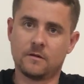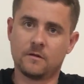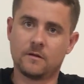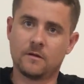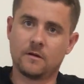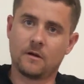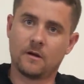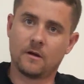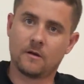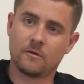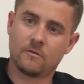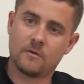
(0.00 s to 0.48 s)

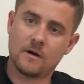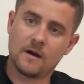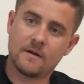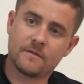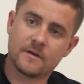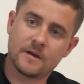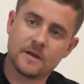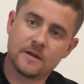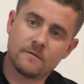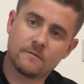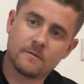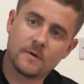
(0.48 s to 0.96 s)
like
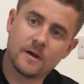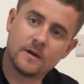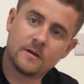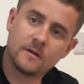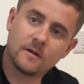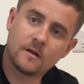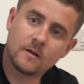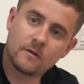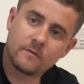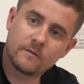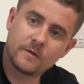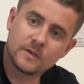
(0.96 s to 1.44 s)
gravity
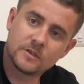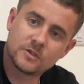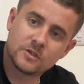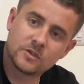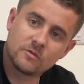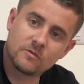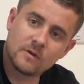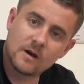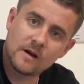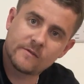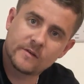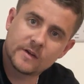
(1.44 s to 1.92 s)
reader that reads your
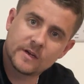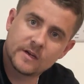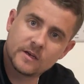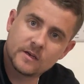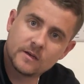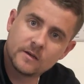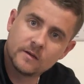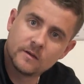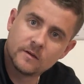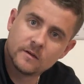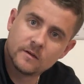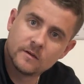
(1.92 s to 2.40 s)

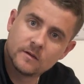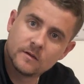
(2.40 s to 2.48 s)
gravity.